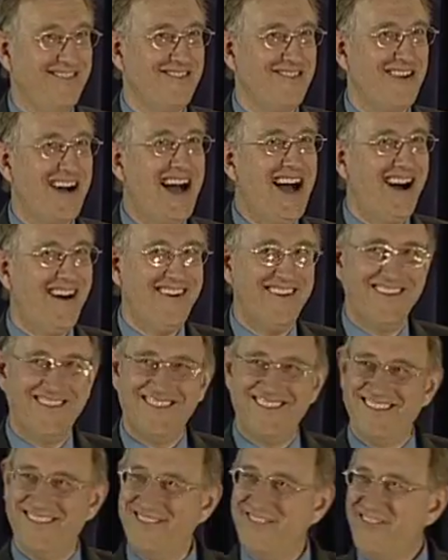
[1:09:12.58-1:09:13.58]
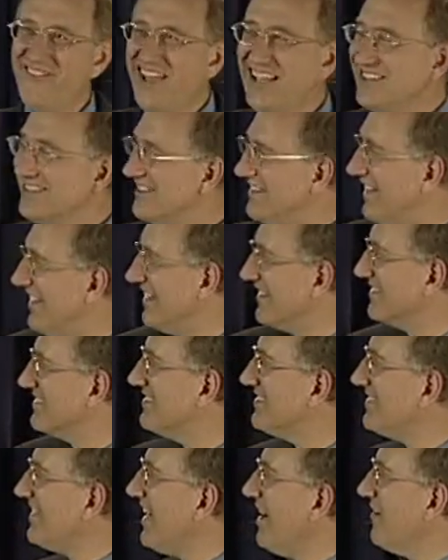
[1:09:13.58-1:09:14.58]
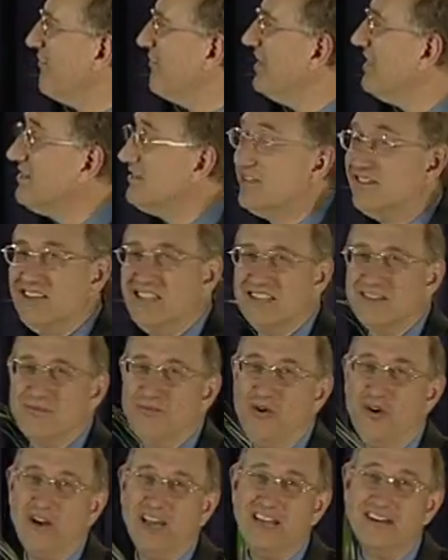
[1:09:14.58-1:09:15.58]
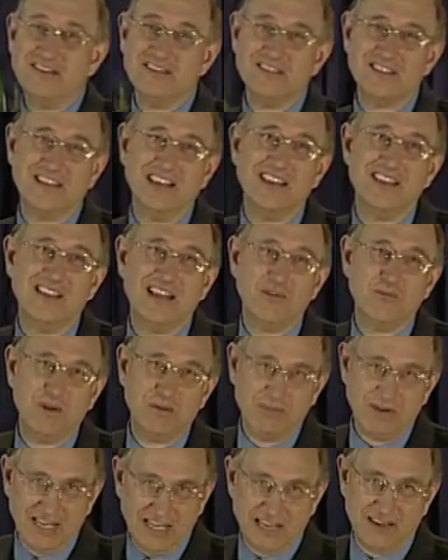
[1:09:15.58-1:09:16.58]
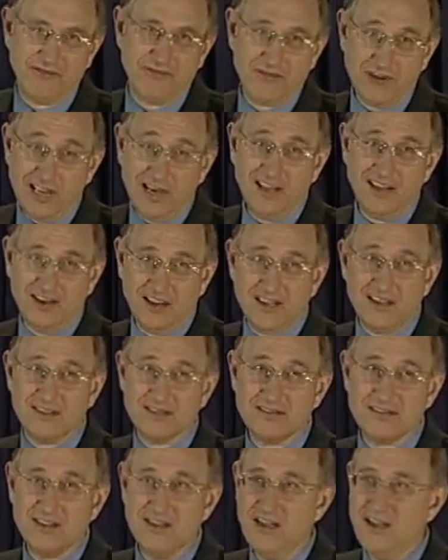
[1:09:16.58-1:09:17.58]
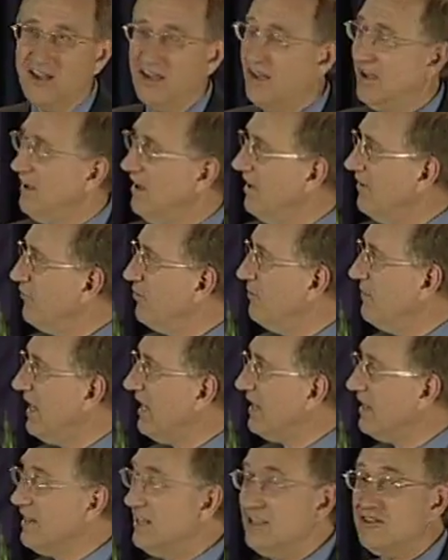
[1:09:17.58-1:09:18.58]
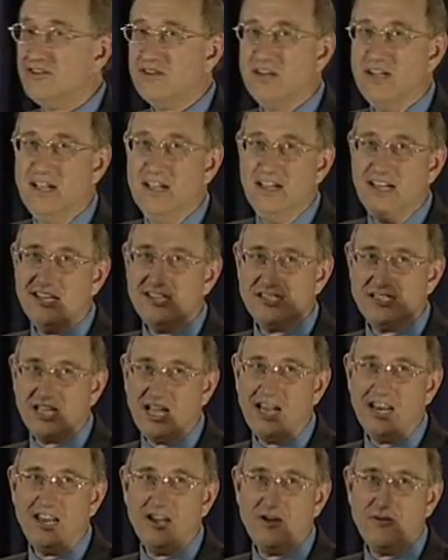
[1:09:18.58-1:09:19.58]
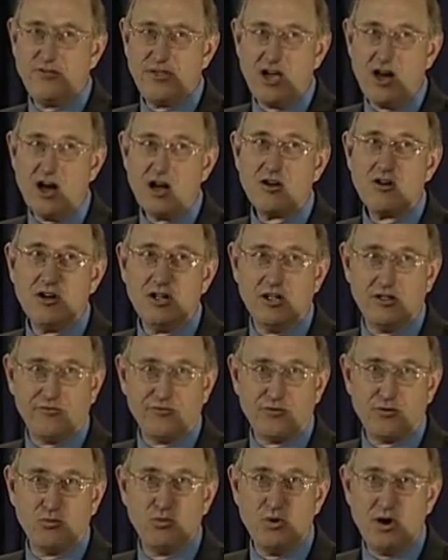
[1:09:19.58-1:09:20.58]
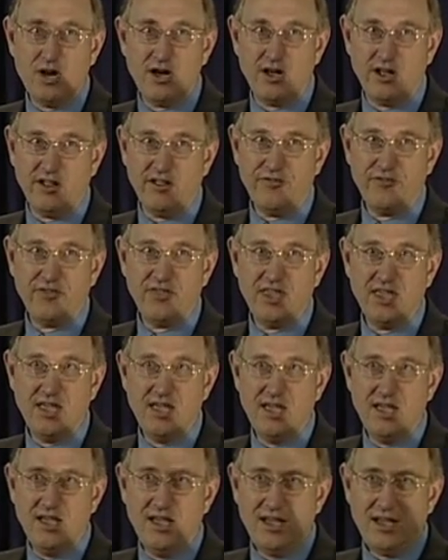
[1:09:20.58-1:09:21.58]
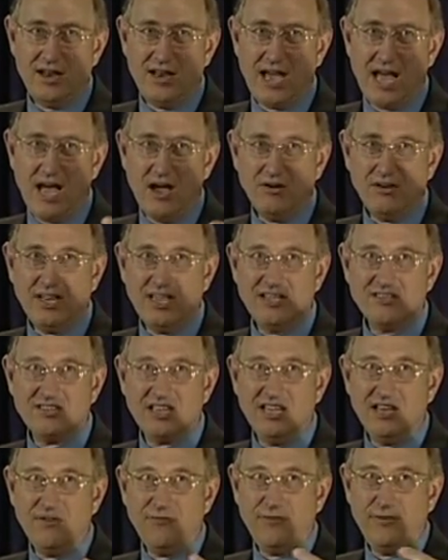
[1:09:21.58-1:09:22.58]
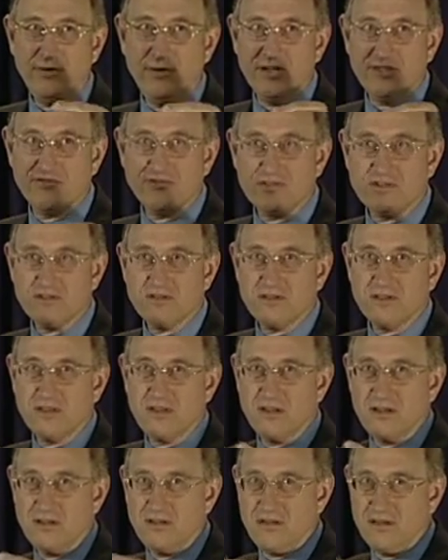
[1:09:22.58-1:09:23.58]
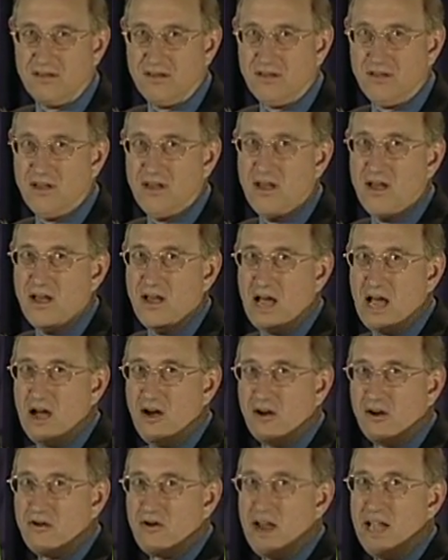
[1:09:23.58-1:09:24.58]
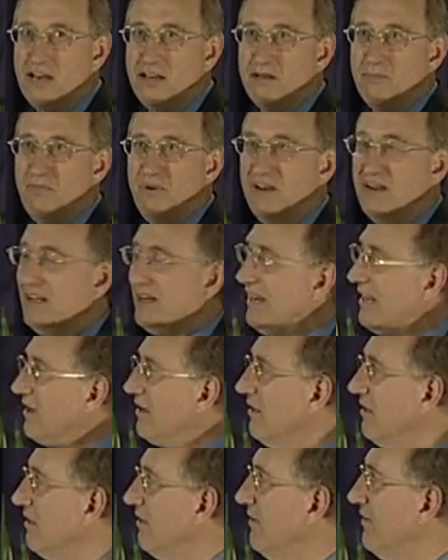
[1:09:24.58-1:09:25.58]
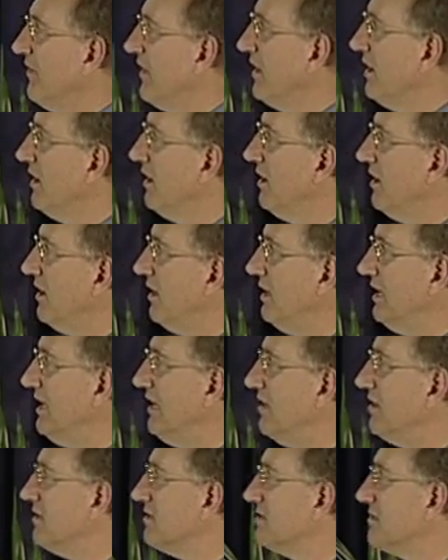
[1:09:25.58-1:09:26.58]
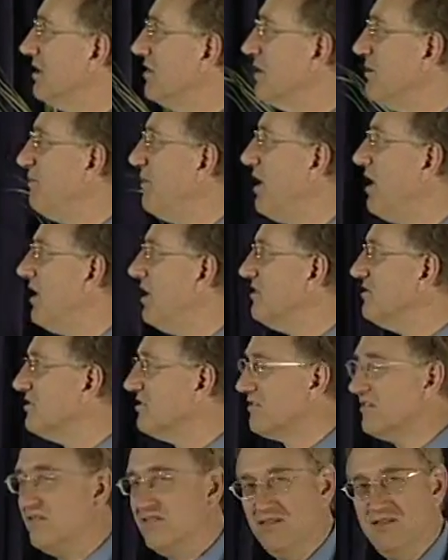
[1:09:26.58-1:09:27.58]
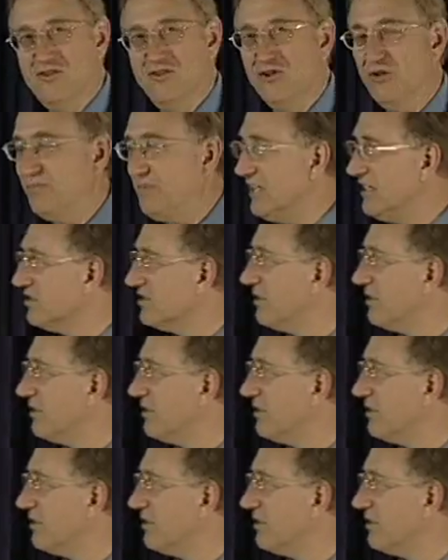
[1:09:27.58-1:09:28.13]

Wow. Fascinating stuff. History is more interesting than we believe. Really it is. If you make a study of the occult world and how it has influenced our great political leaders in the past, you'll be